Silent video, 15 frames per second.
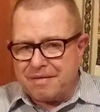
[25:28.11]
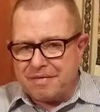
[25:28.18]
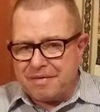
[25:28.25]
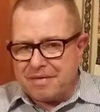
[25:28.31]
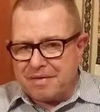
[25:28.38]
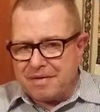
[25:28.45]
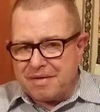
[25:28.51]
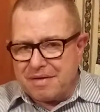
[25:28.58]

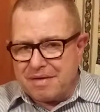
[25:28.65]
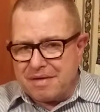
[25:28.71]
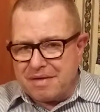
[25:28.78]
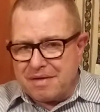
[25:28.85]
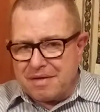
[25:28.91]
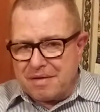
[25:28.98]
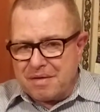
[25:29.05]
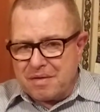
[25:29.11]

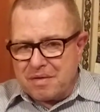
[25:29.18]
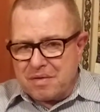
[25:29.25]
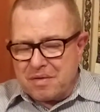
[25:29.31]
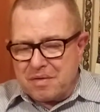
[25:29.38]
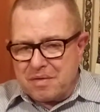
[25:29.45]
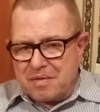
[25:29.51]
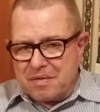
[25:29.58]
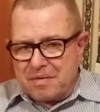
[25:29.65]

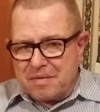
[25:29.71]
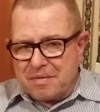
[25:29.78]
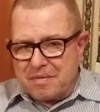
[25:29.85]
Nothing is said.